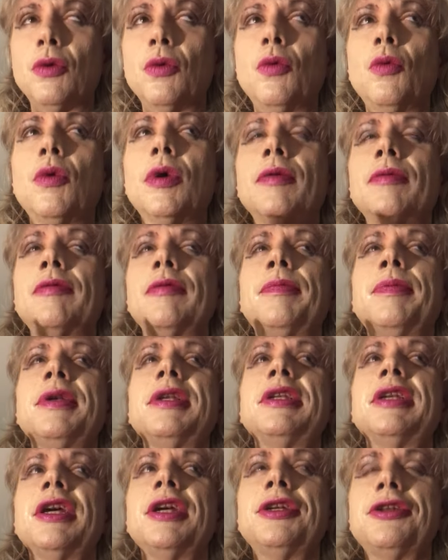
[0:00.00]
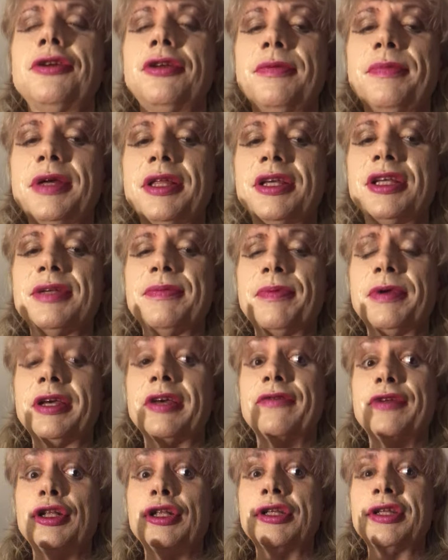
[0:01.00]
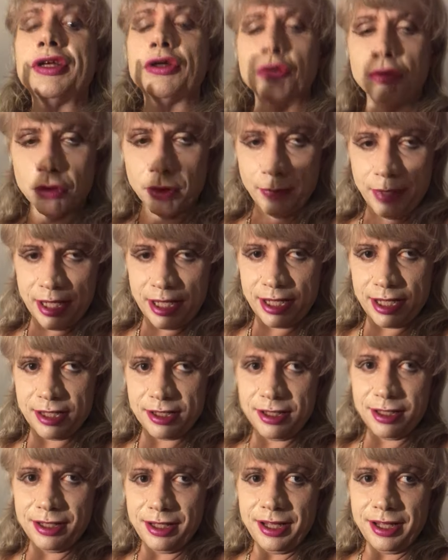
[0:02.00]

what would possess you to be this big of a tool bag.